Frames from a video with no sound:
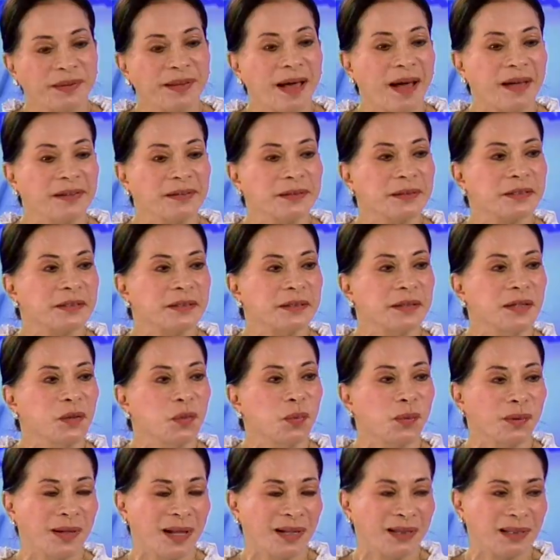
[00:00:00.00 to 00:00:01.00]

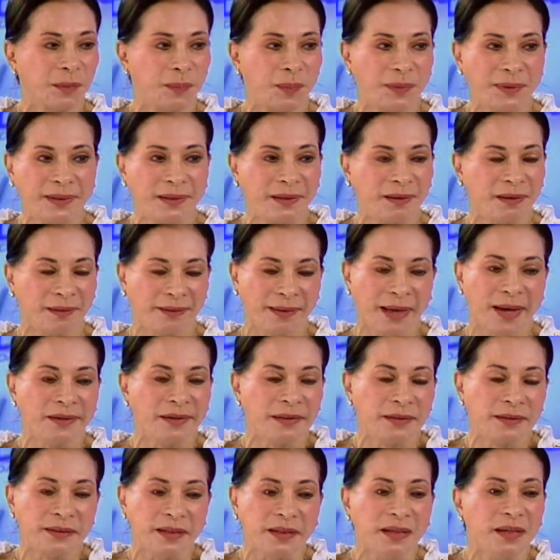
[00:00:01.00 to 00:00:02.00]
dynasty. We're not a political
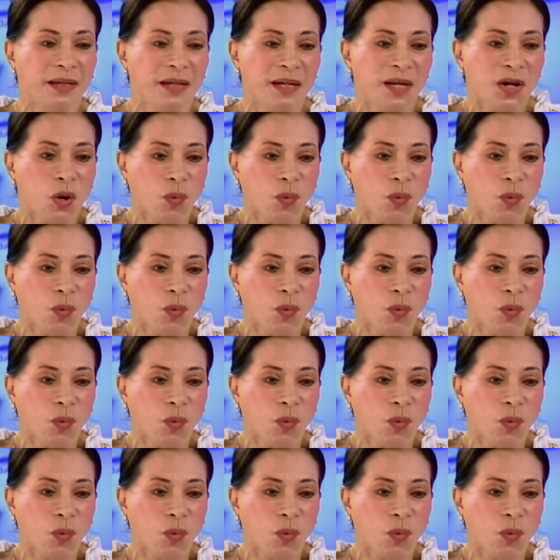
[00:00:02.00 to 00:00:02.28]
dynasty.